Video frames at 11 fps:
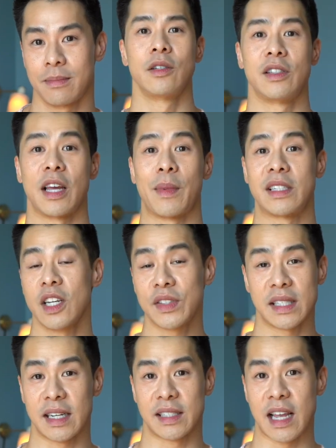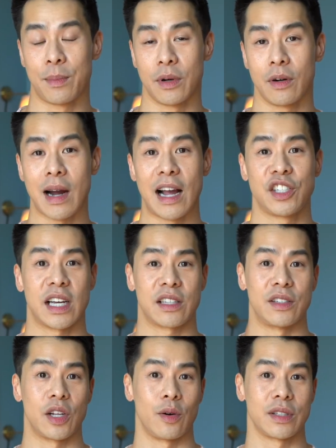To take myself as an example, I checked
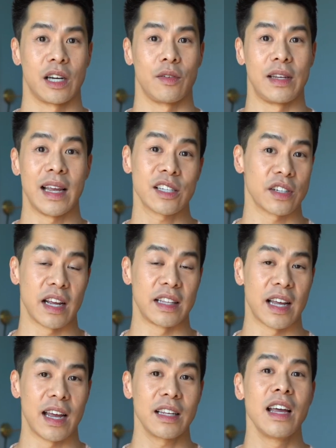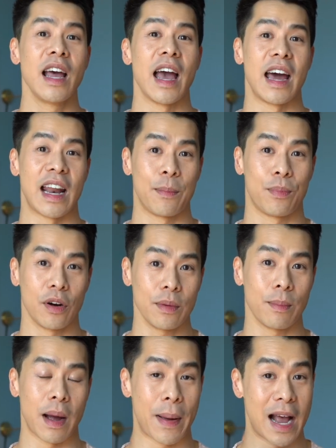in the hotel yesterday night and I
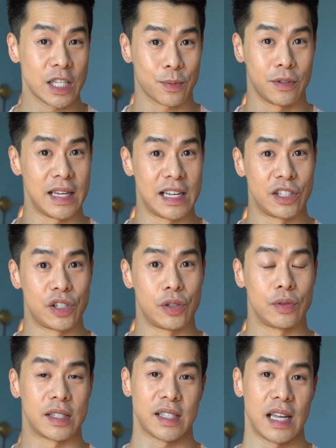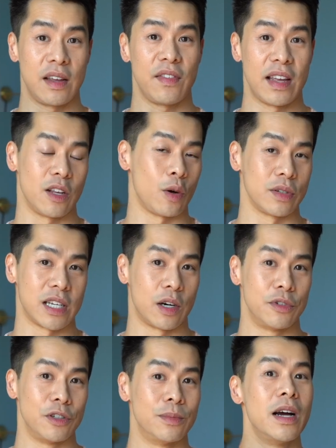put my passport into the safe in the hotel
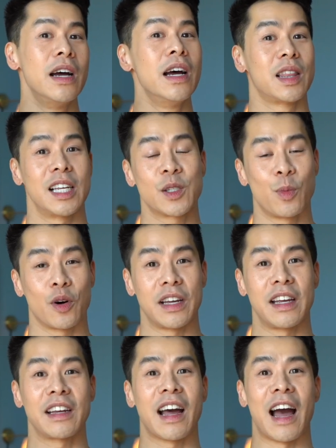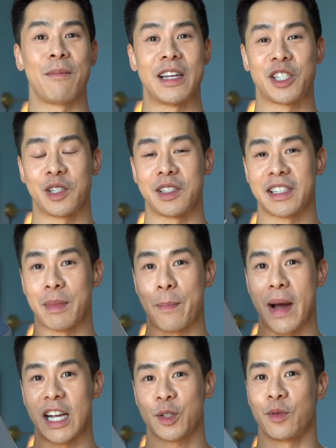room. This morning, I made sure to take my
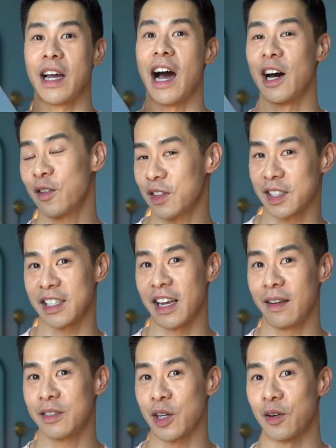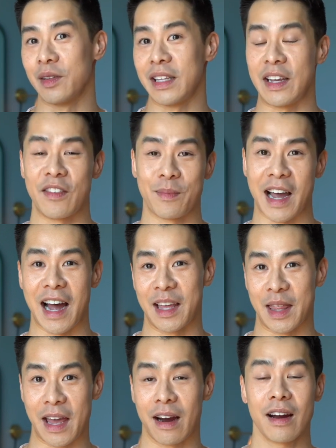passport out of the safe so I don't leave it
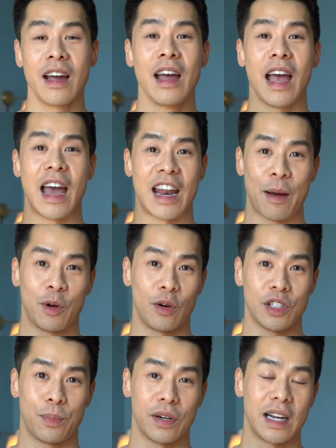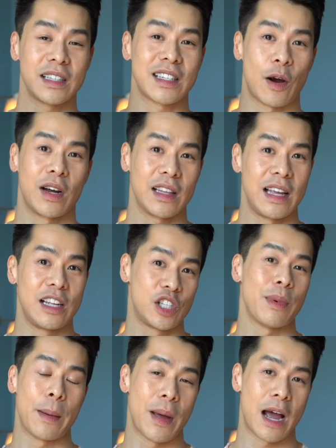behind there, and I'm going to put it directly into
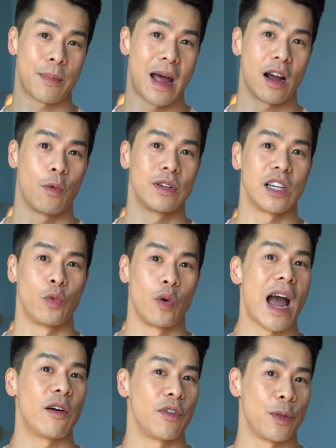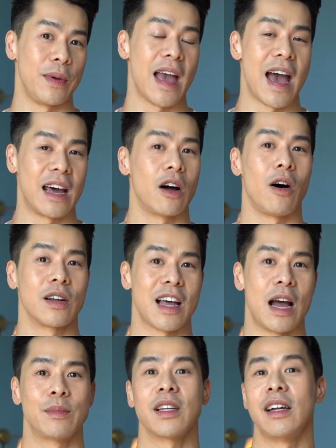my backpack, which I will have with me at all
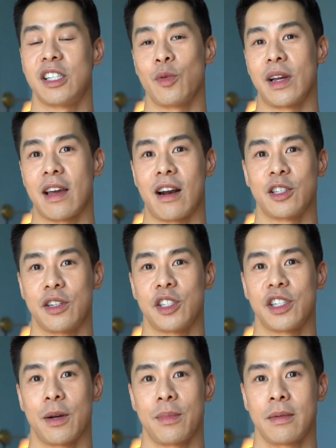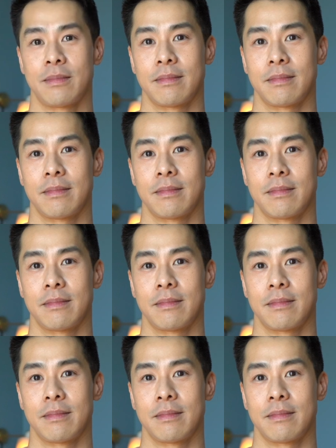times until I get onto the ship.